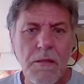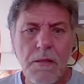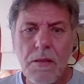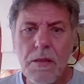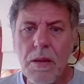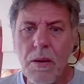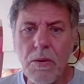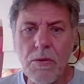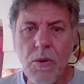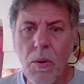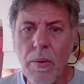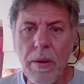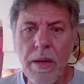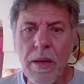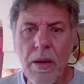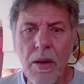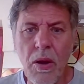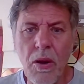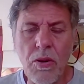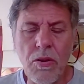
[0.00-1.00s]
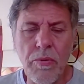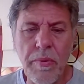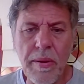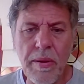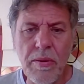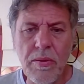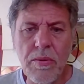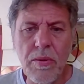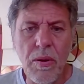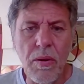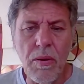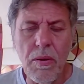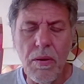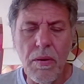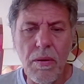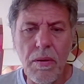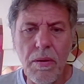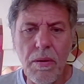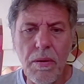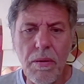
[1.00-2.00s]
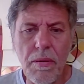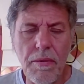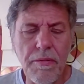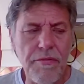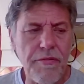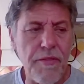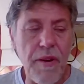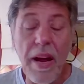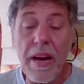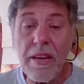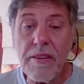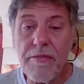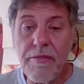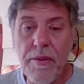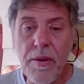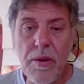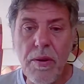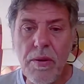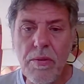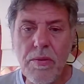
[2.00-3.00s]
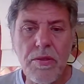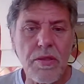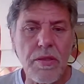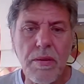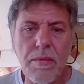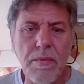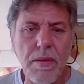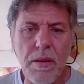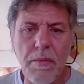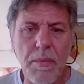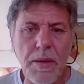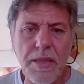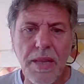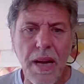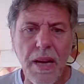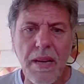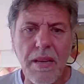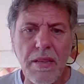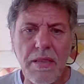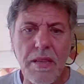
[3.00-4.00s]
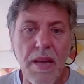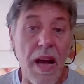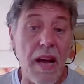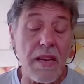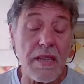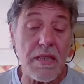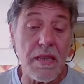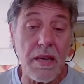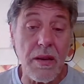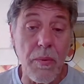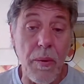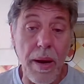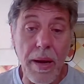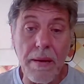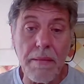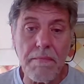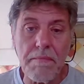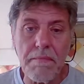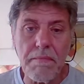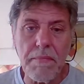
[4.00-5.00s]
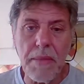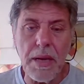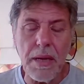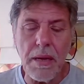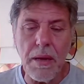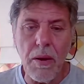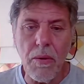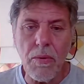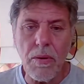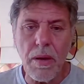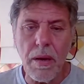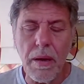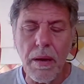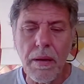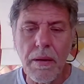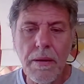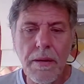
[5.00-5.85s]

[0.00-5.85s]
you know, I don't eat a lot of grilled or fried foods. You know, my diet's actually quite mediocre.